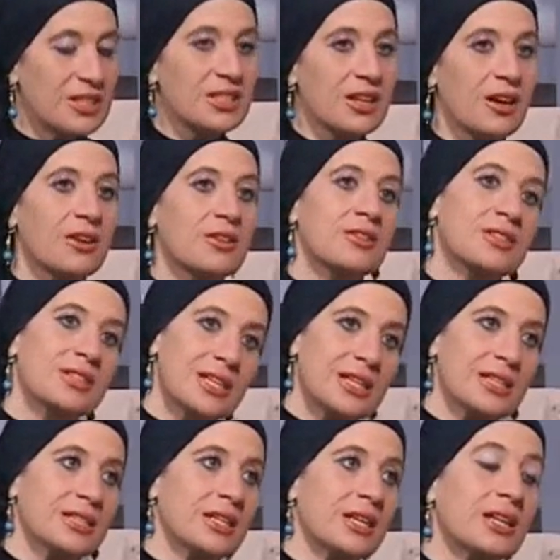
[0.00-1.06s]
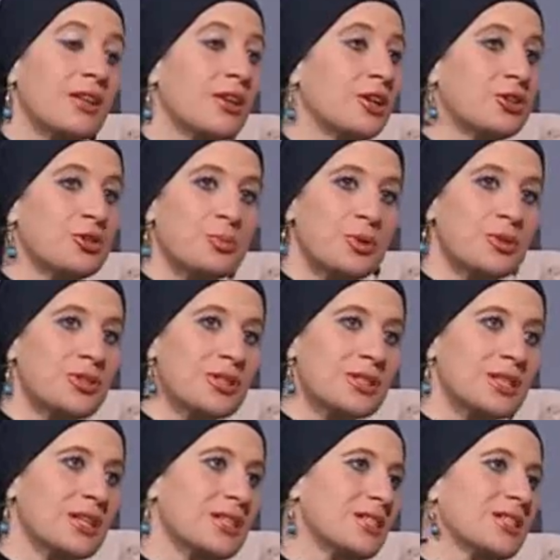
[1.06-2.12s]
These are the skills.
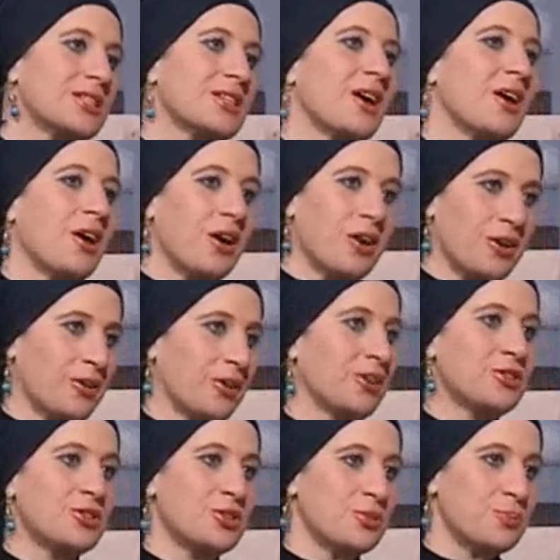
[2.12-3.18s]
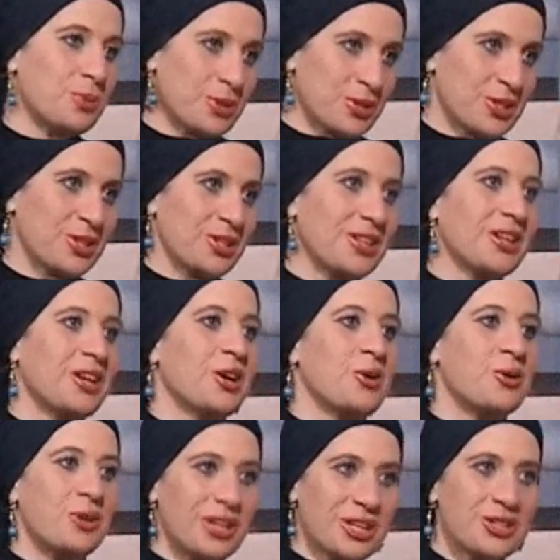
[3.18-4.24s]
Interpersonal skills are interpersonal
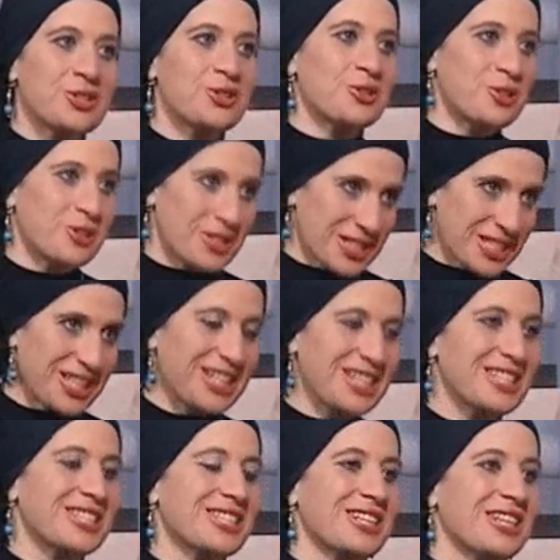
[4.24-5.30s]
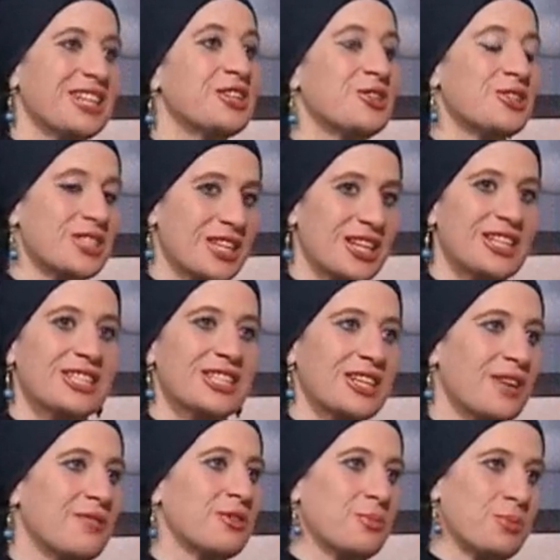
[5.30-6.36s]
or inner skills
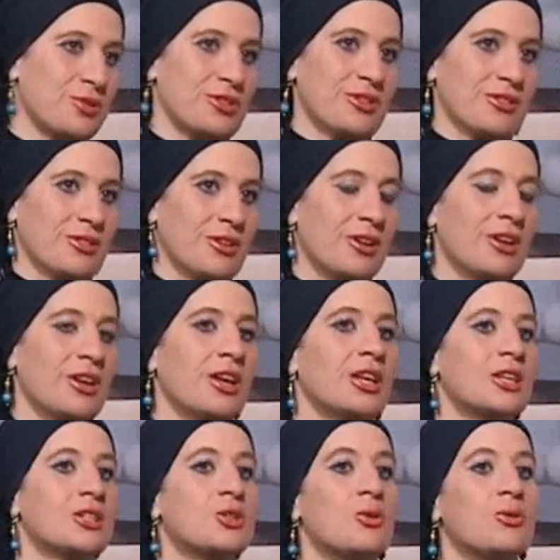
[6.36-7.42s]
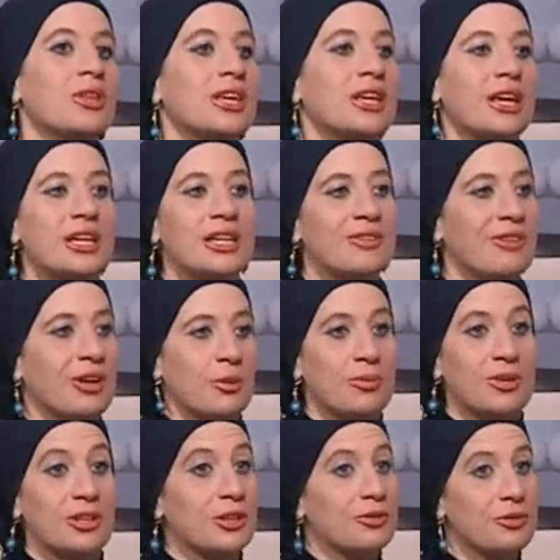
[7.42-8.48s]
in every person. So they can
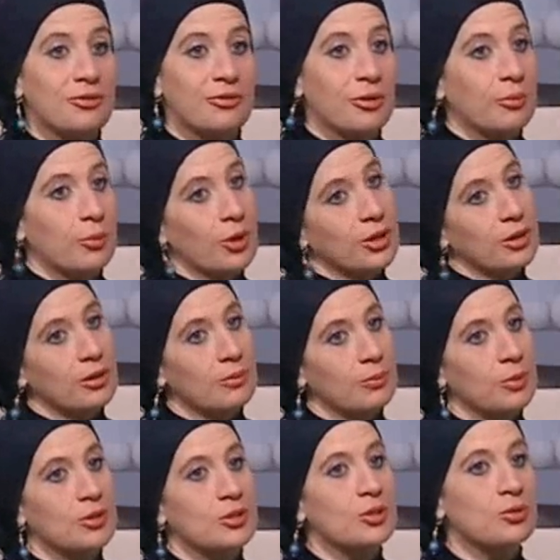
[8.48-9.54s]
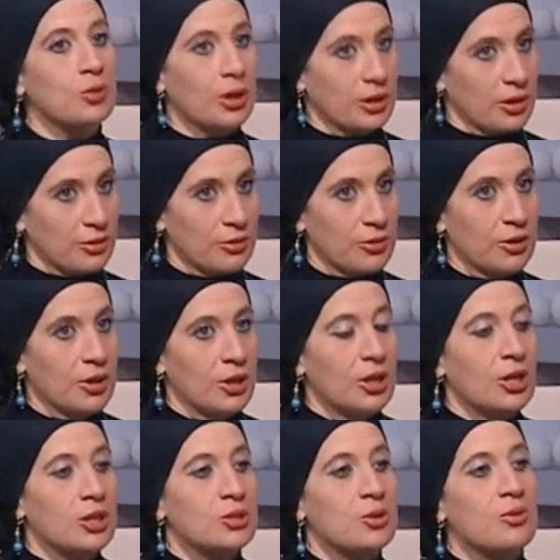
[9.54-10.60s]
develop. They differ from one person to another.
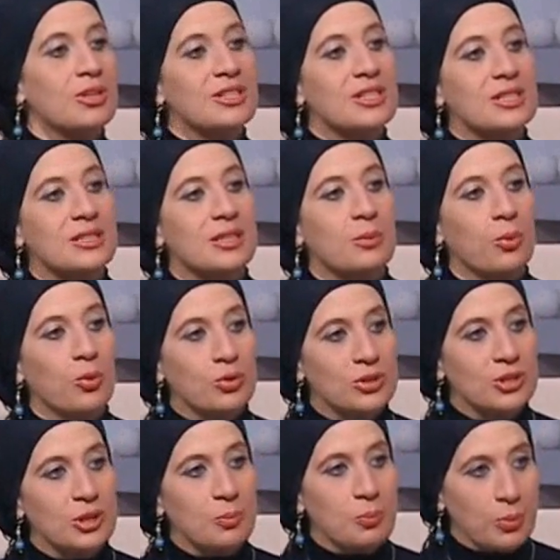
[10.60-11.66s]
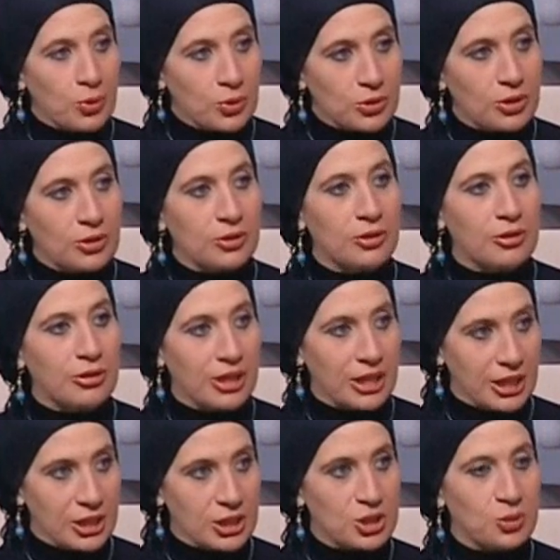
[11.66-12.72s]
So this is the most important
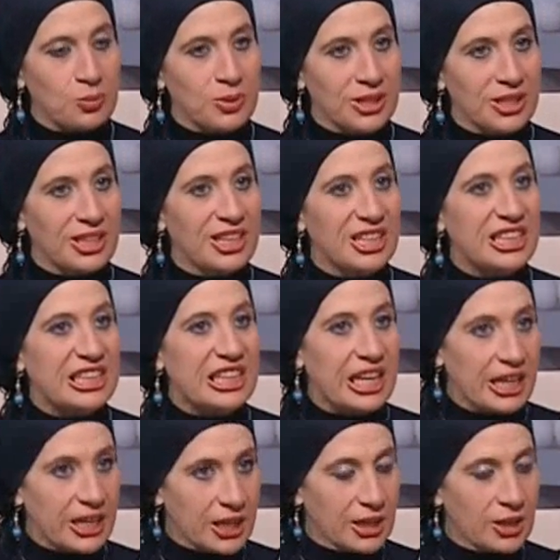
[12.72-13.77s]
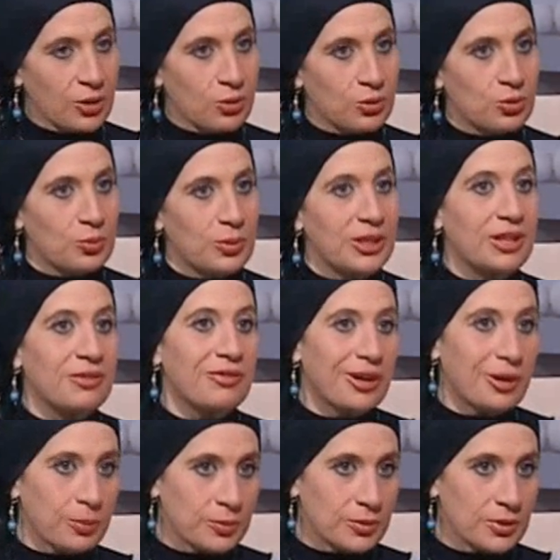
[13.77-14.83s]
thing to be taken or to be
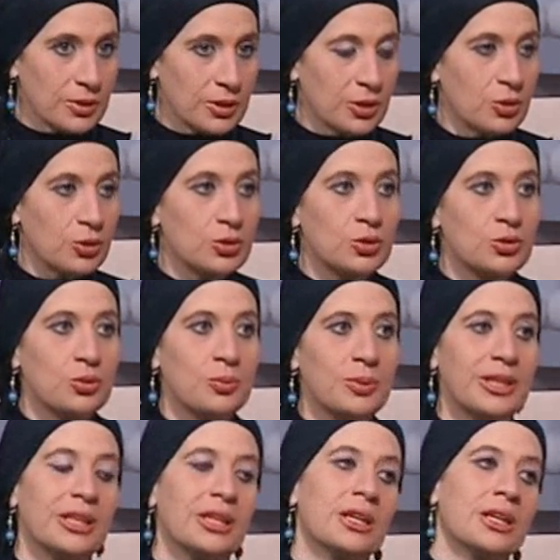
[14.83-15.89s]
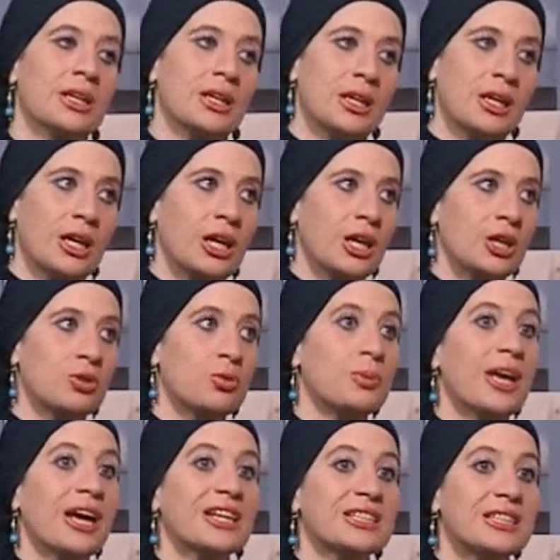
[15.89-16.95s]
developed in order to be
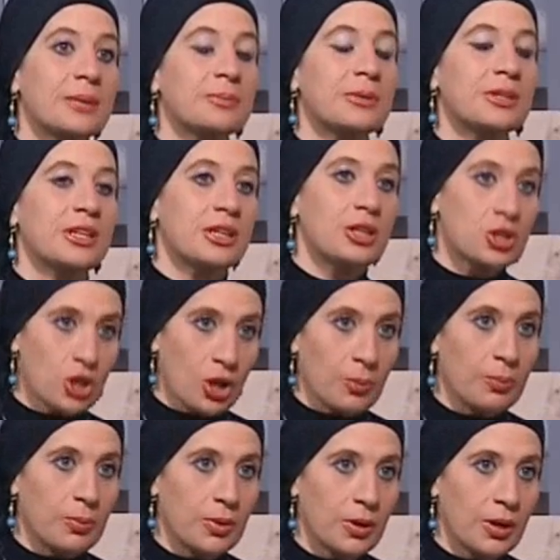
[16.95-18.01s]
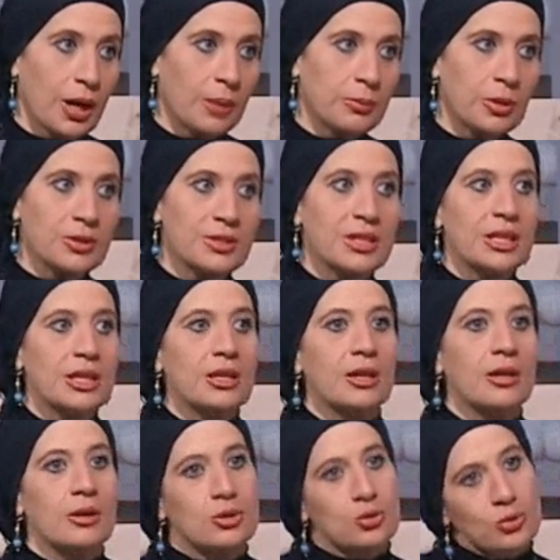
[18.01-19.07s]
accepted in a job. I'm not
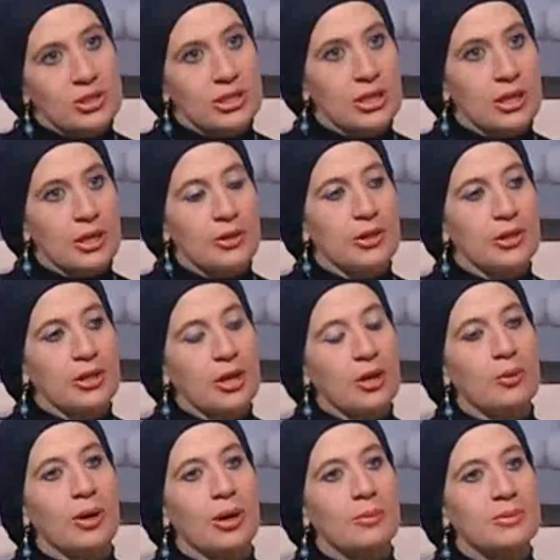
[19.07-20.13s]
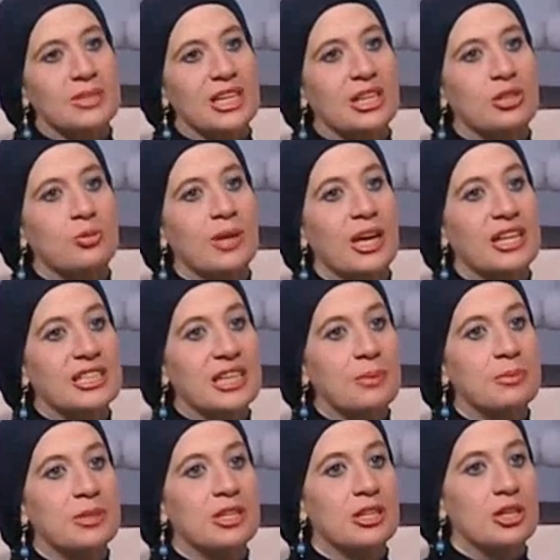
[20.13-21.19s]
saying choosing a career now. I'm saying to be
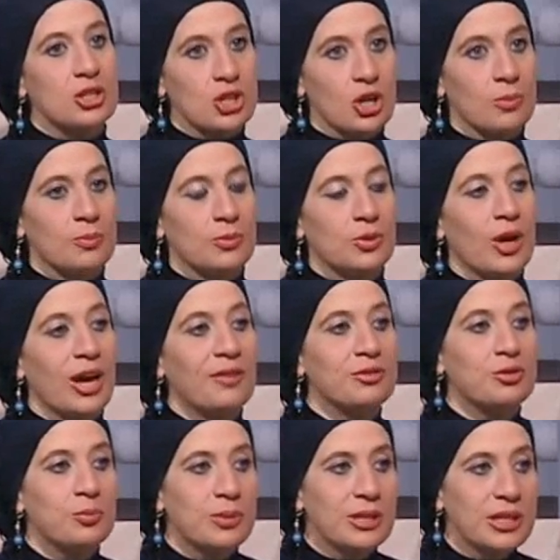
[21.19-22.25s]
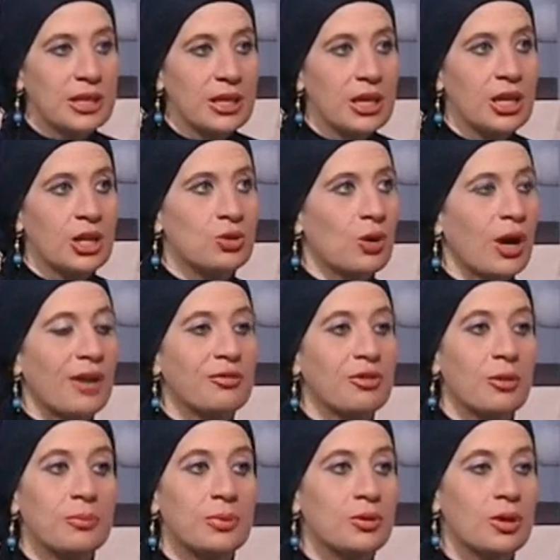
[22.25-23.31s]
accepted in a job. You have to
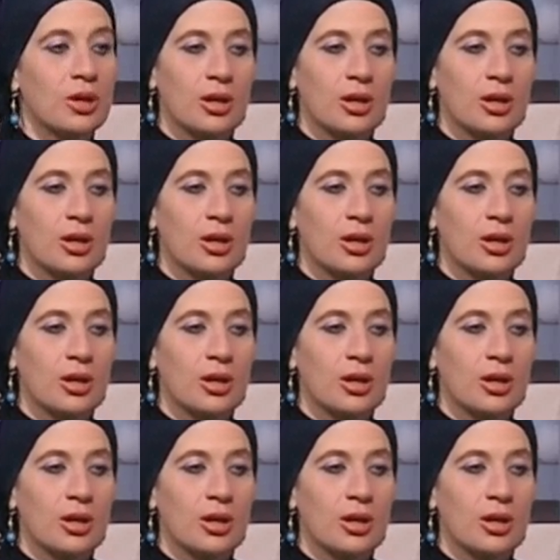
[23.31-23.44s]
have